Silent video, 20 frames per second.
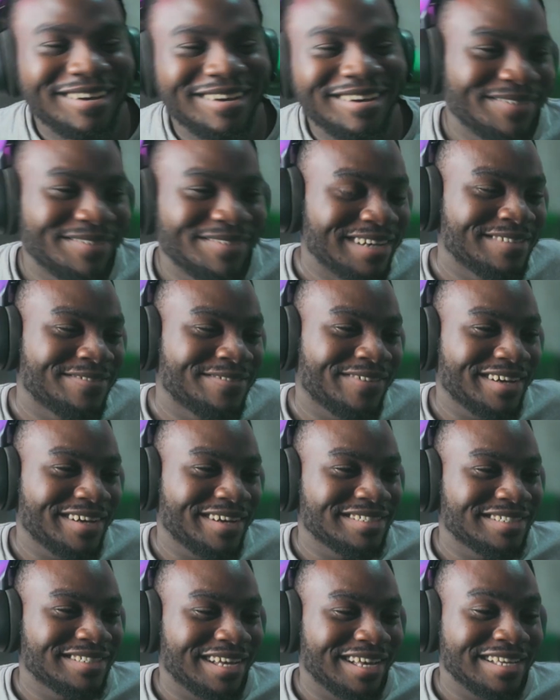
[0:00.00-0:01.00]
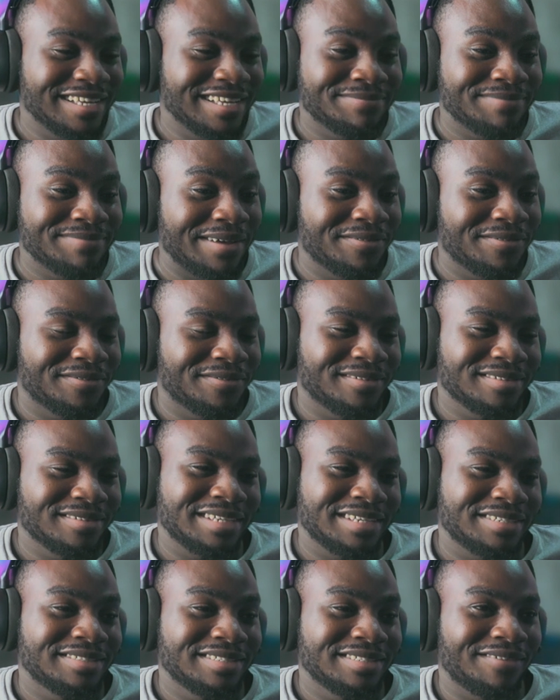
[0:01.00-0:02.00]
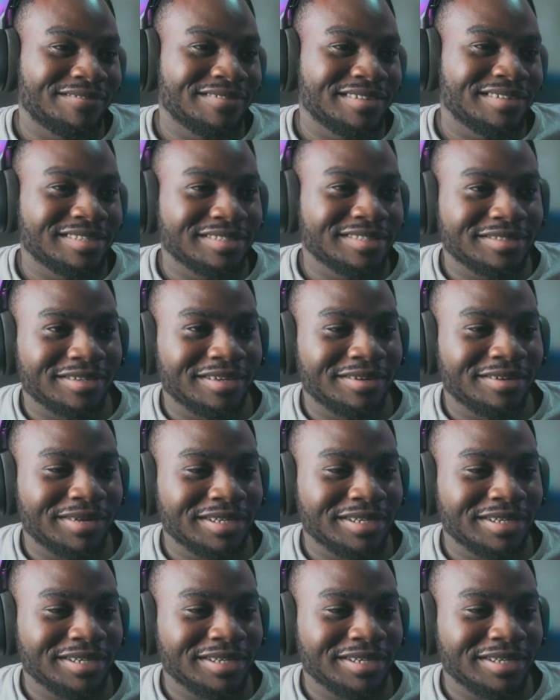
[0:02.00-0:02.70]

But it's fine, Sha, that's my fault. I shouldn't have listened to him.